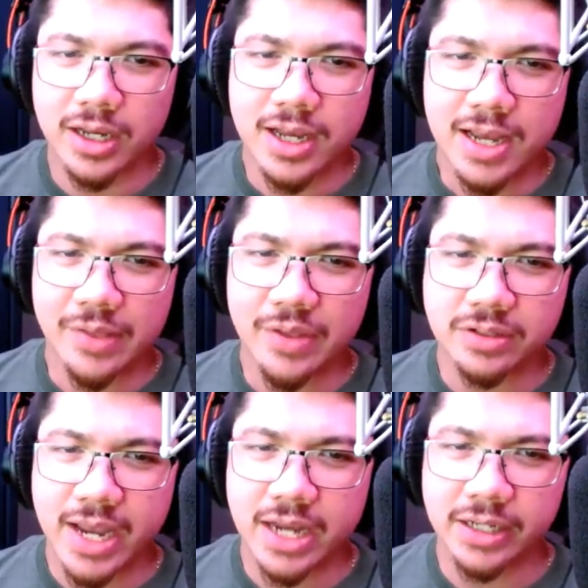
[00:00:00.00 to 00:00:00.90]
And then
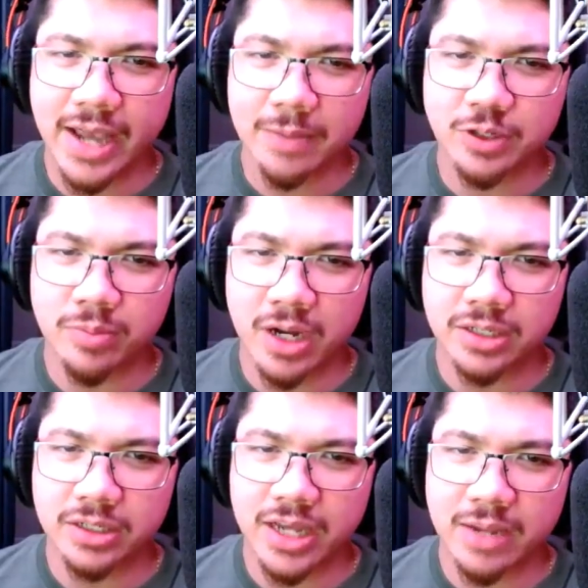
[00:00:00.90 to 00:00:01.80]
Danny, absent-minded,
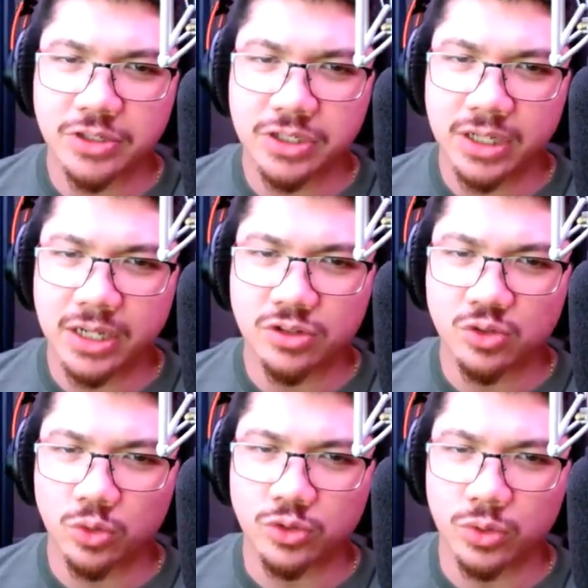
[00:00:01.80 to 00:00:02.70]
MC, and
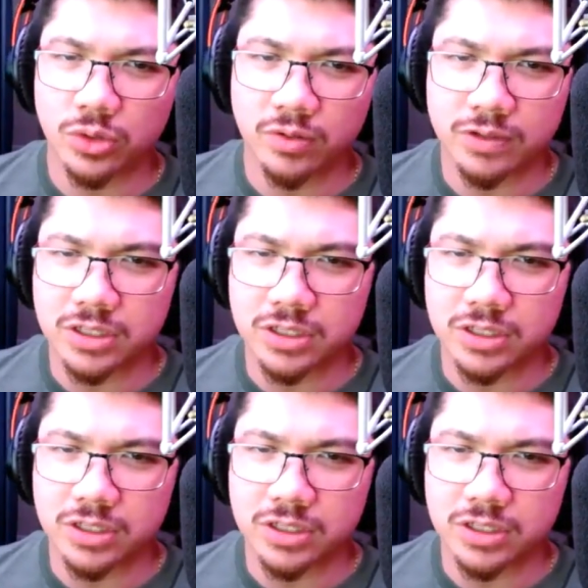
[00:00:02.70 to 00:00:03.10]
sorcerer of the team.